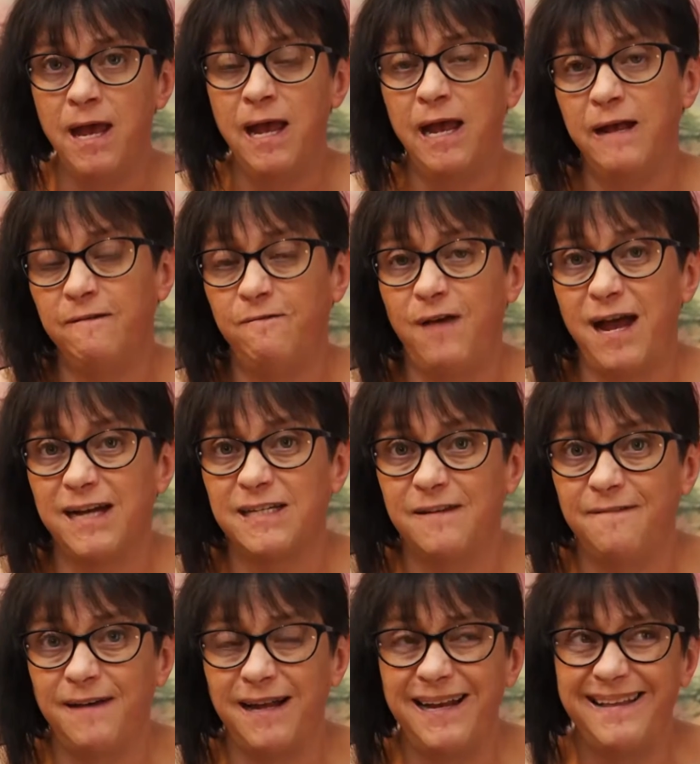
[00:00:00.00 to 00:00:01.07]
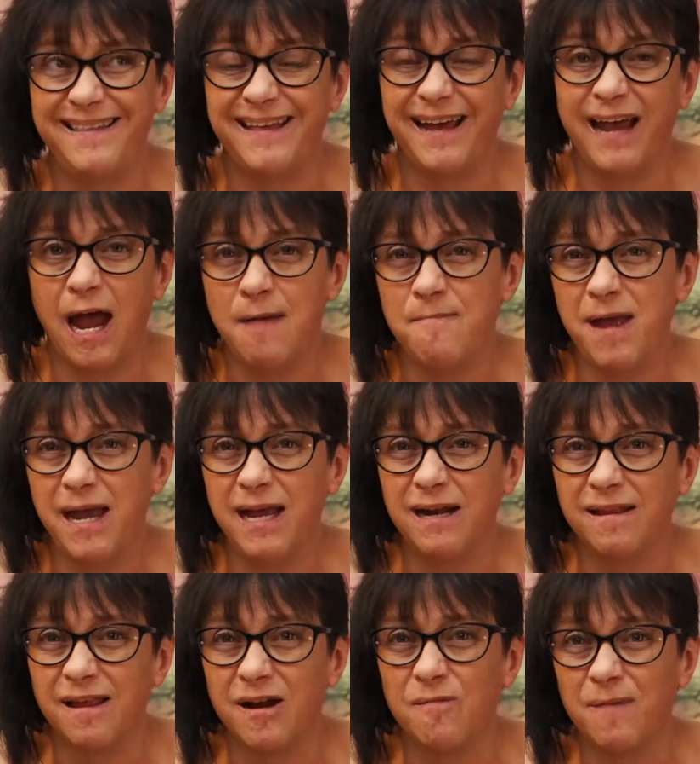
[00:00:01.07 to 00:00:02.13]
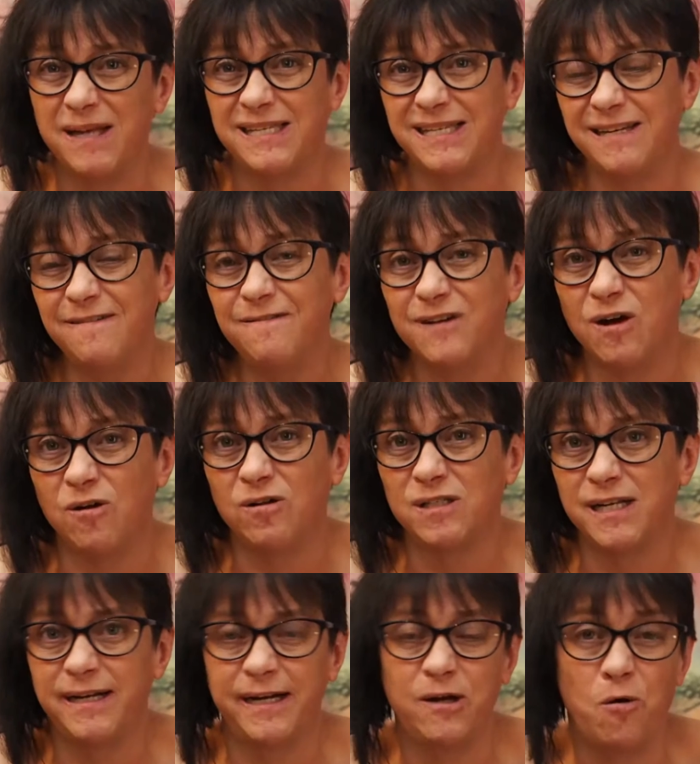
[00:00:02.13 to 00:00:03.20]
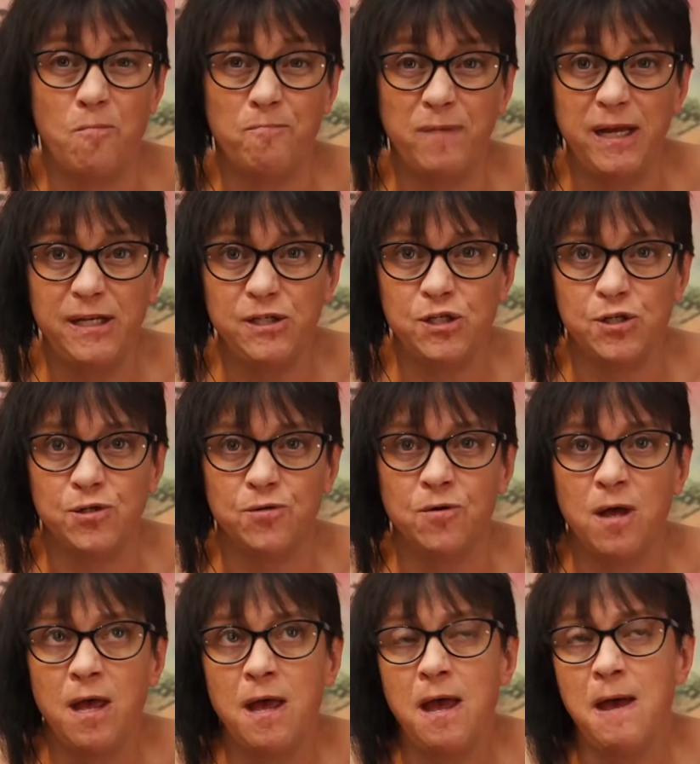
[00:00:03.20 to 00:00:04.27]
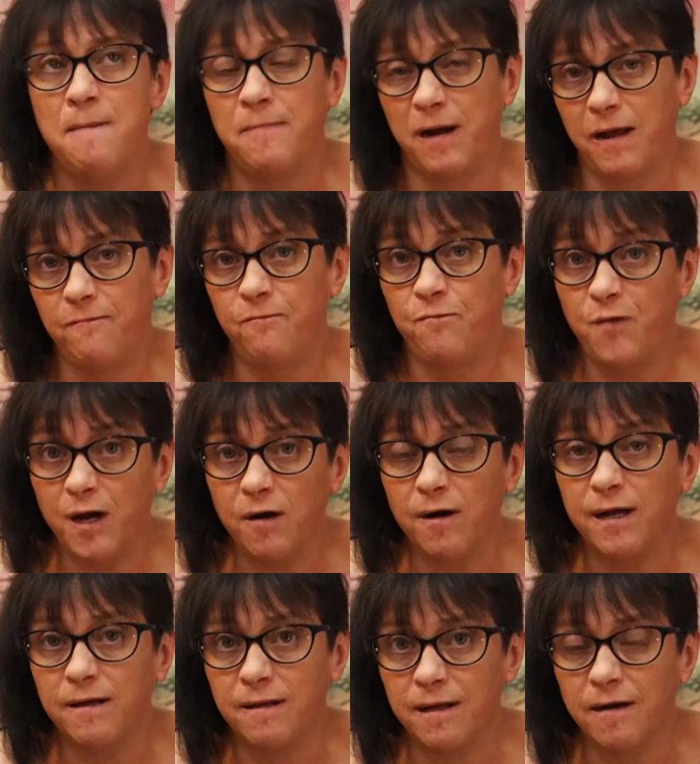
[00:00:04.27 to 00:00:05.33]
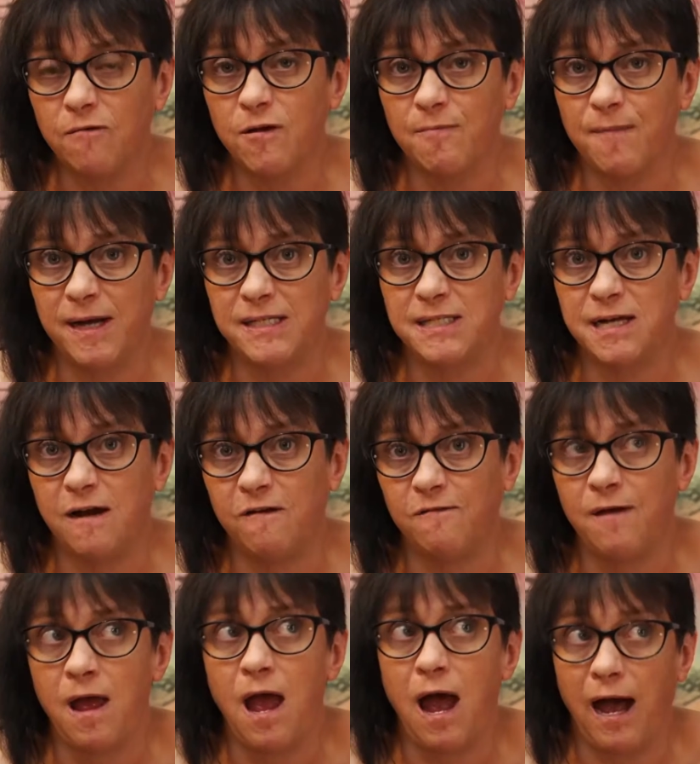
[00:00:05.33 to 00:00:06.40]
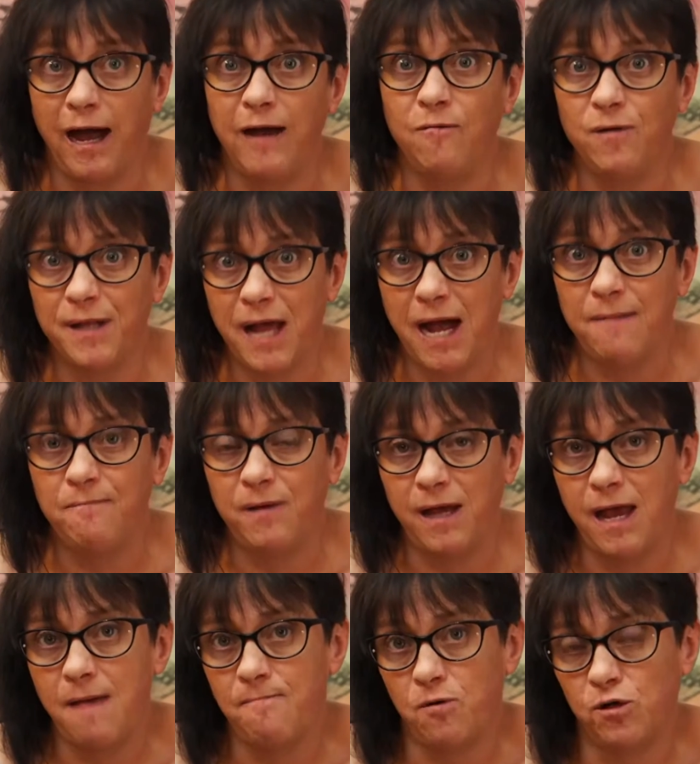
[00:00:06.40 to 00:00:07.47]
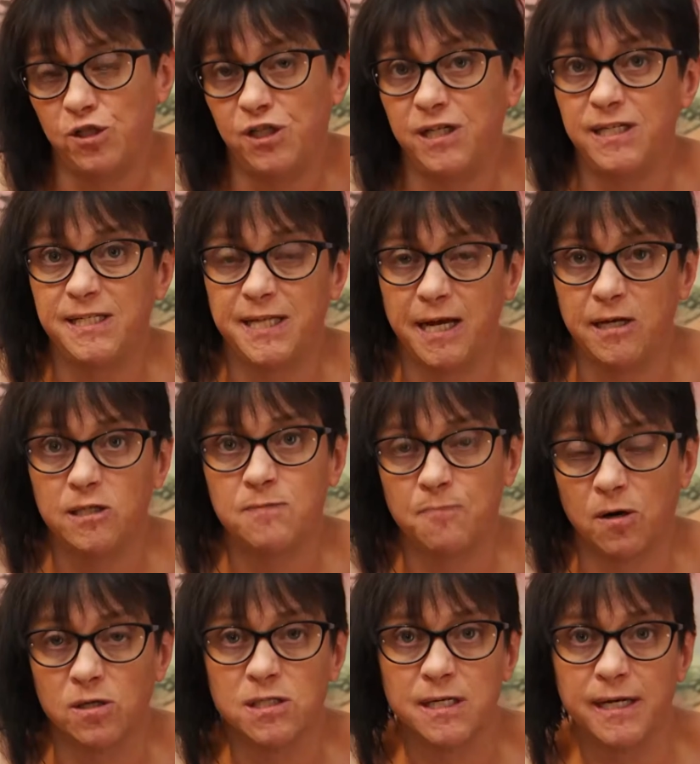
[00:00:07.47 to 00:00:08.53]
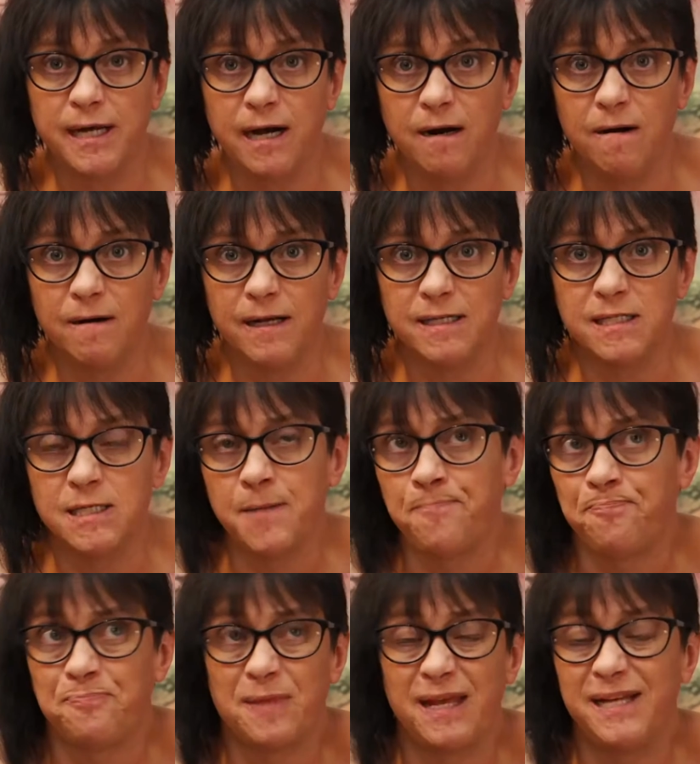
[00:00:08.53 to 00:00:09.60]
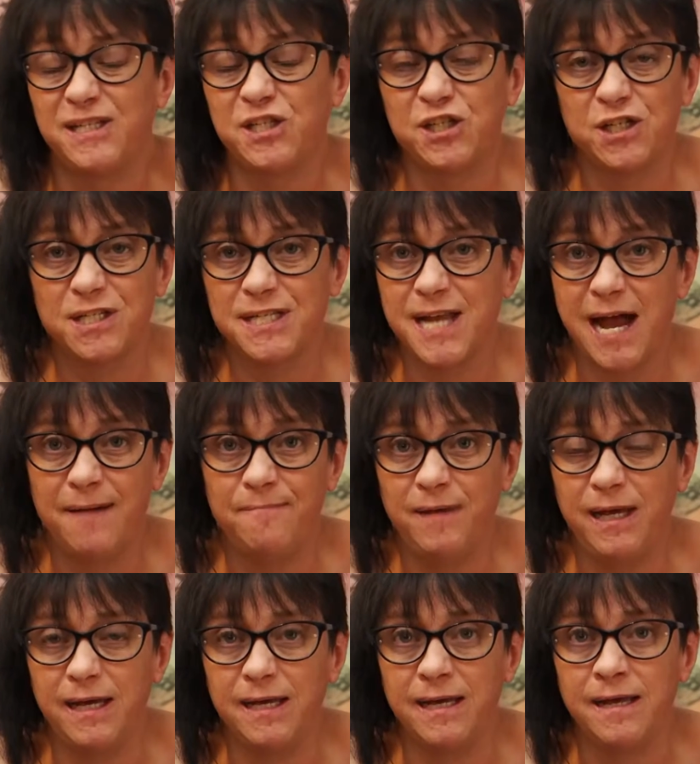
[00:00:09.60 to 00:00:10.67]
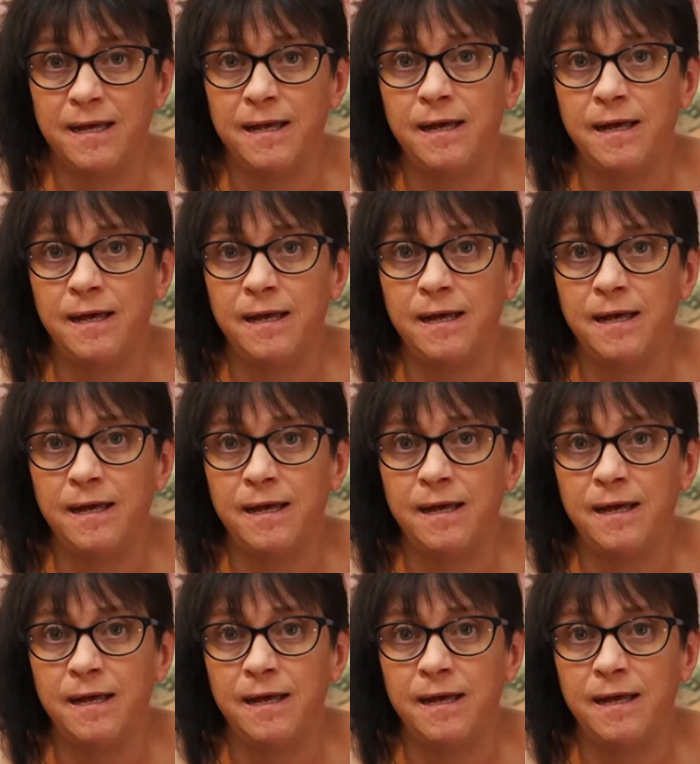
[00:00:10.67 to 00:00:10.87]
In fact, if anything, I make it a little bit difficult, and I don't mean to, but I'm very clear with myself. I will not be a pushy salesperson-y artist. It's just not me.